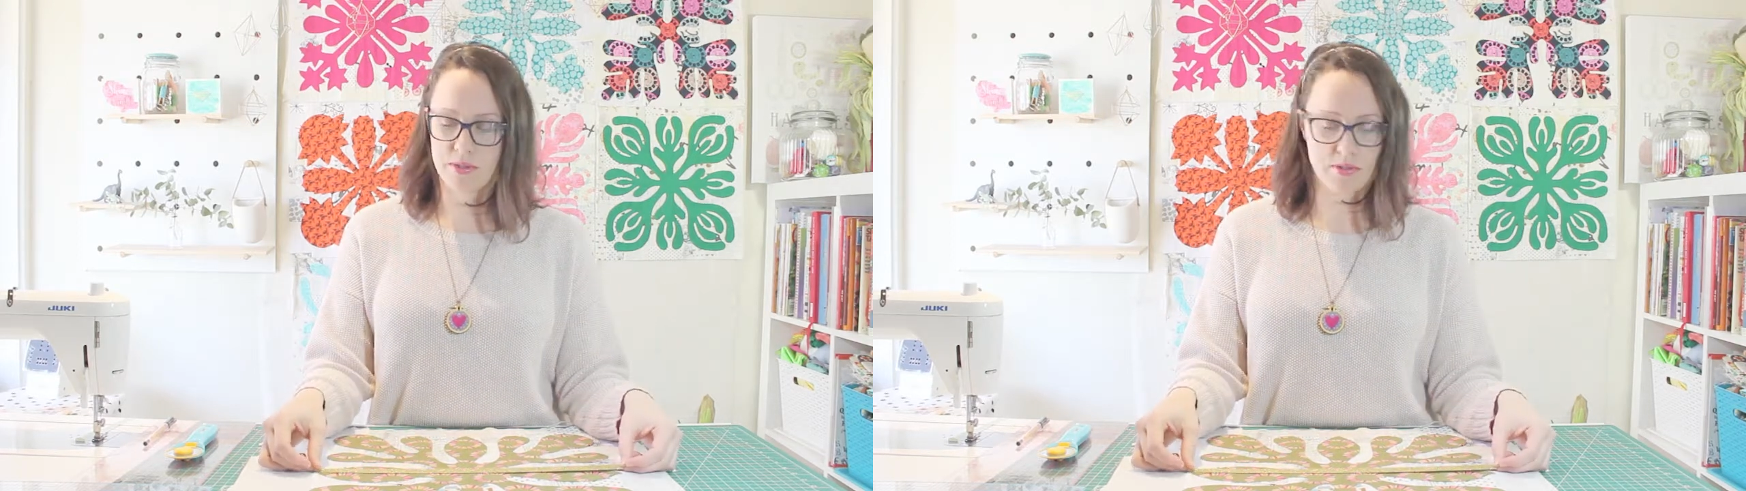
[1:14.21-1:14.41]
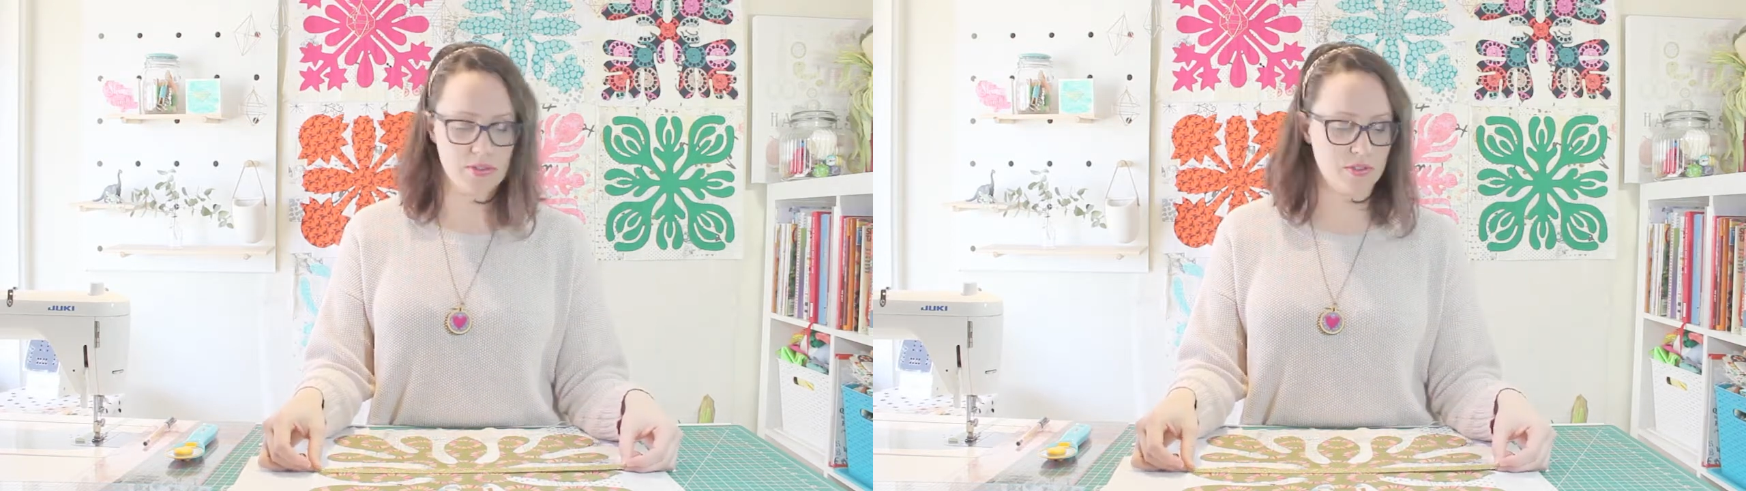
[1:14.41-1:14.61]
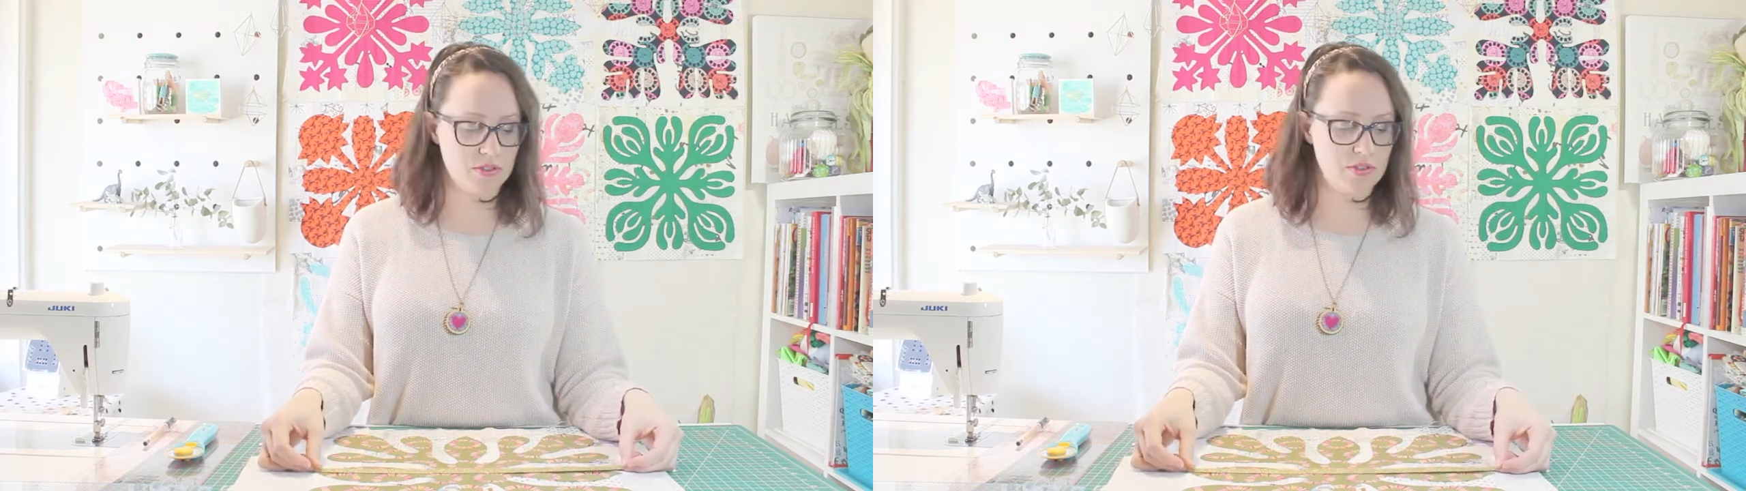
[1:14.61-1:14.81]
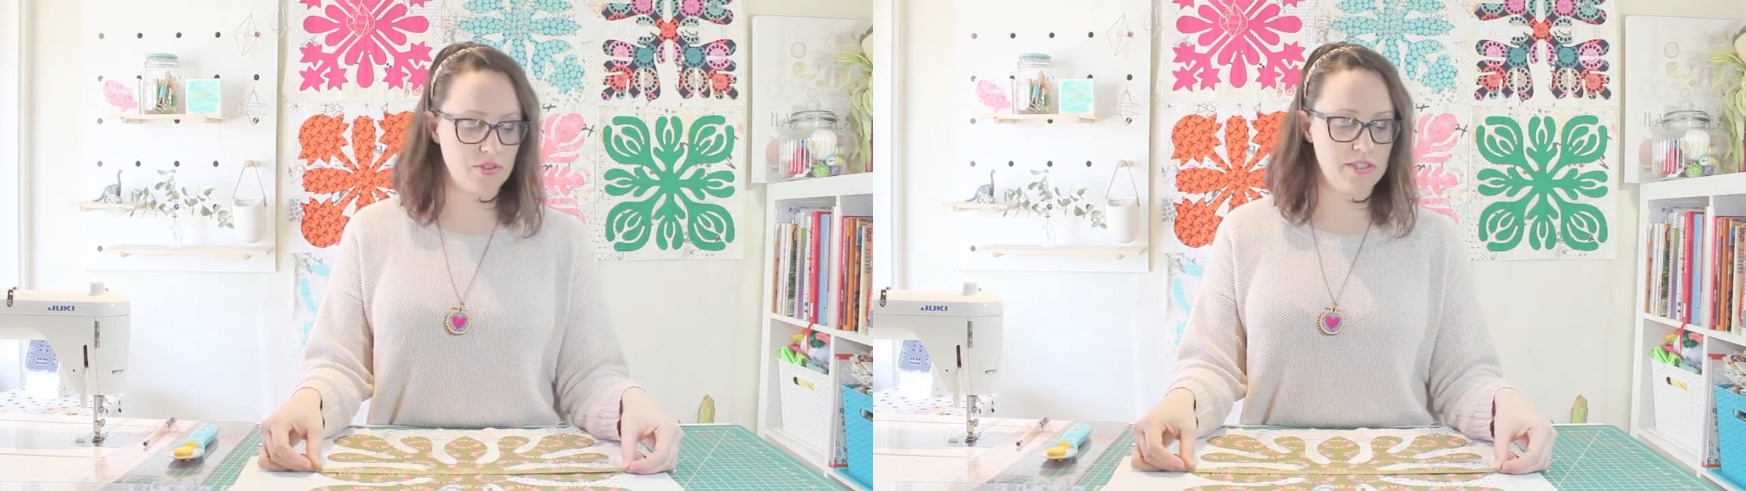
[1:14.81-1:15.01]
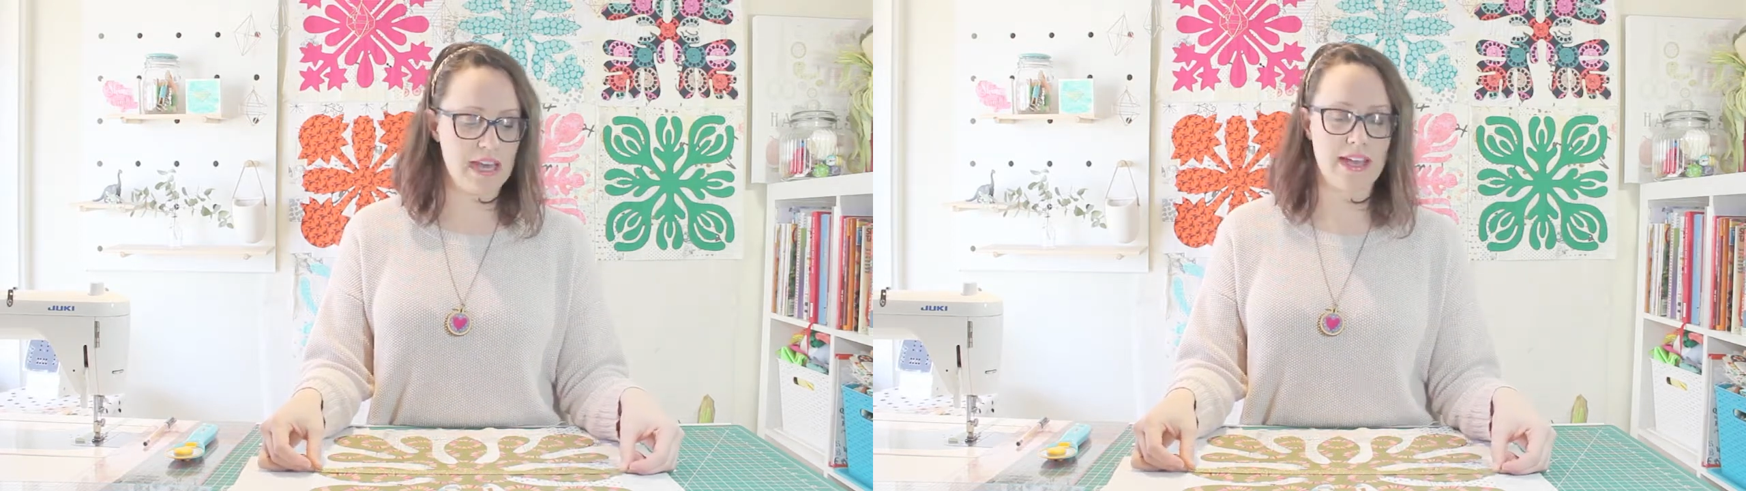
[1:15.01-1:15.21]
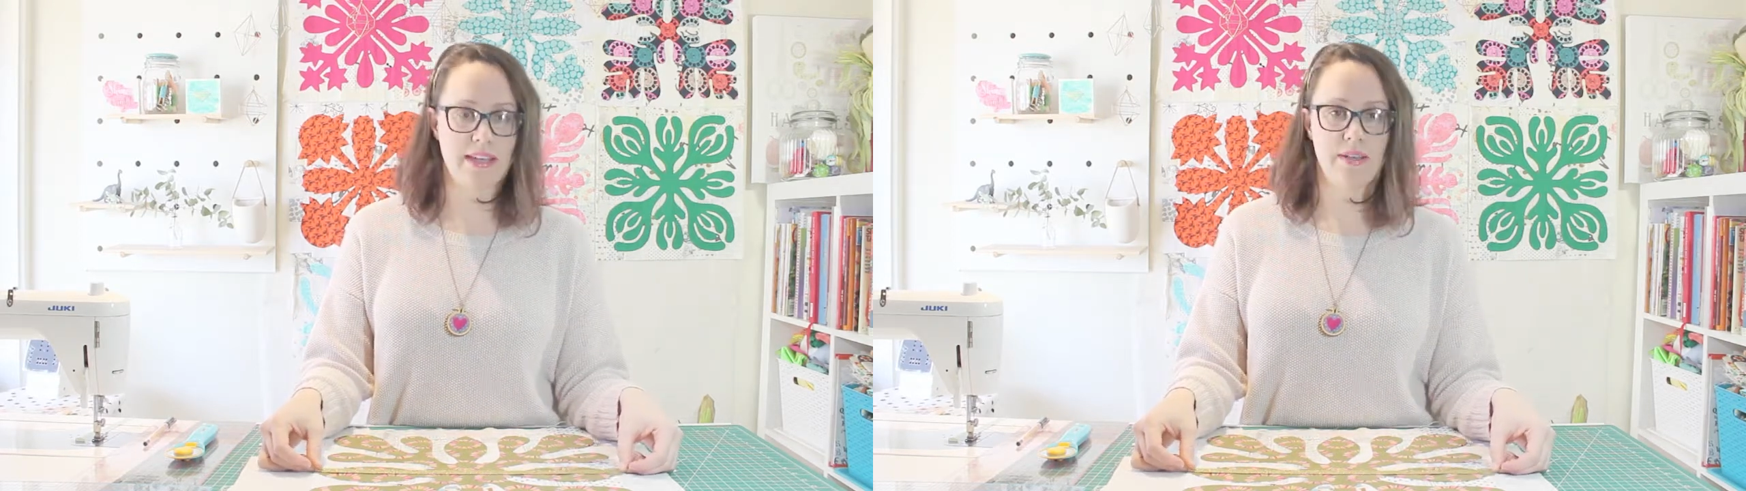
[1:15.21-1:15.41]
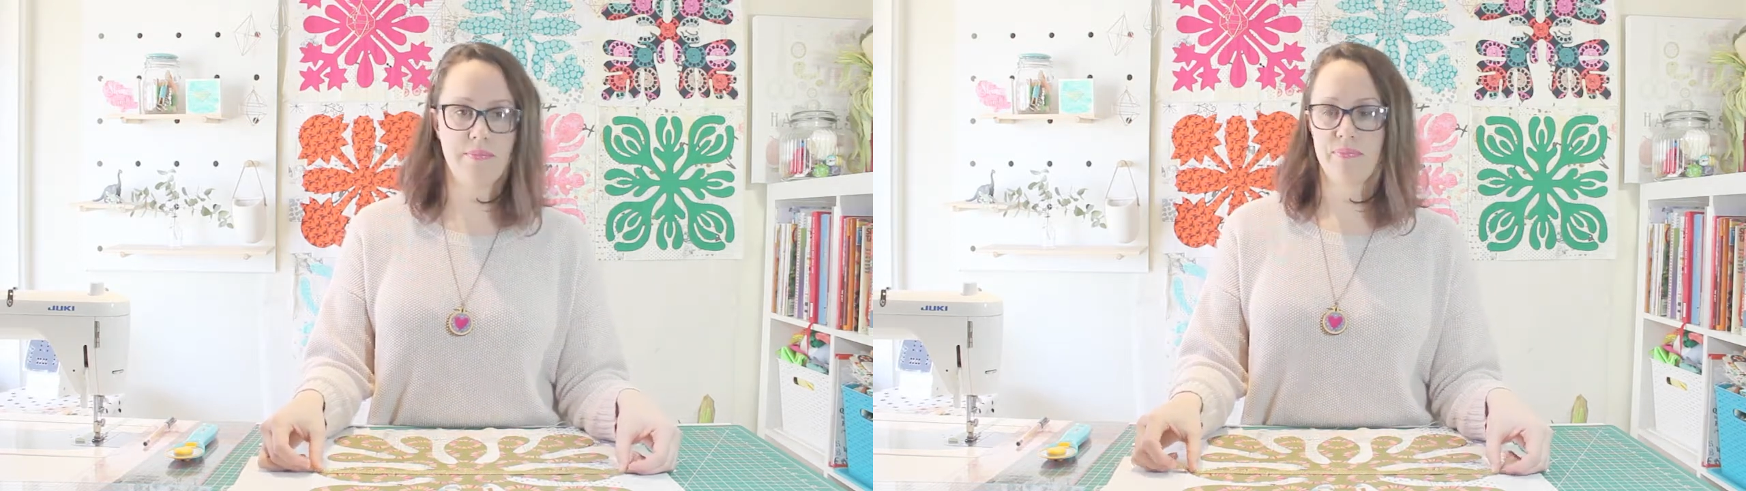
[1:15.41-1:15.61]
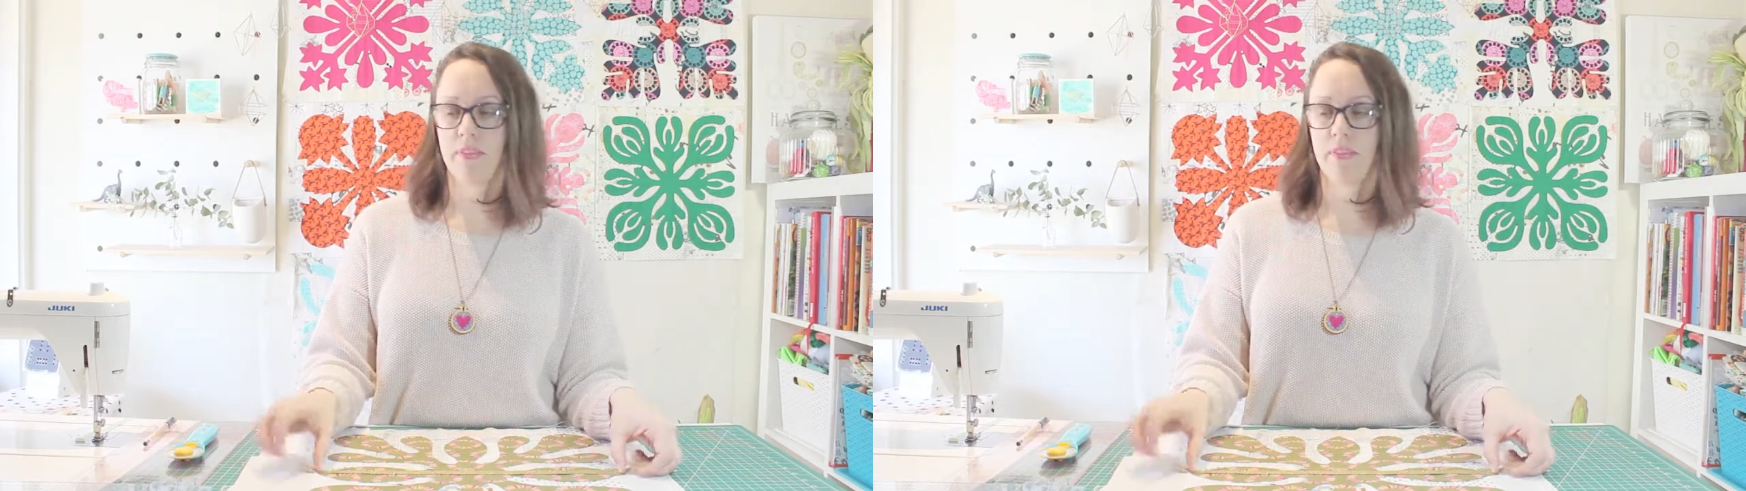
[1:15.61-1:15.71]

so it's not too tacky,